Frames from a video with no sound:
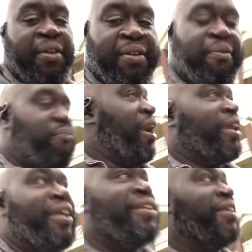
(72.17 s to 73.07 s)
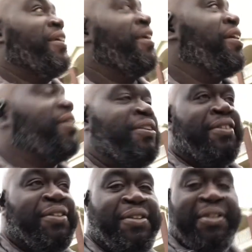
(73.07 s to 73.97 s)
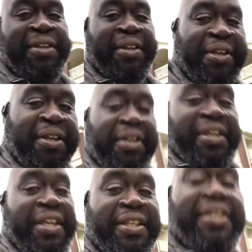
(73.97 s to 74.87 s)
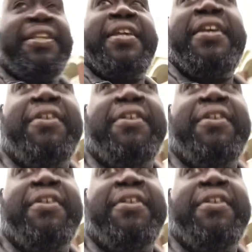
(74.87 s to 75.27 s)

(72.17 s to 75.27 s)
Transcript: Back at it again. Getting it in.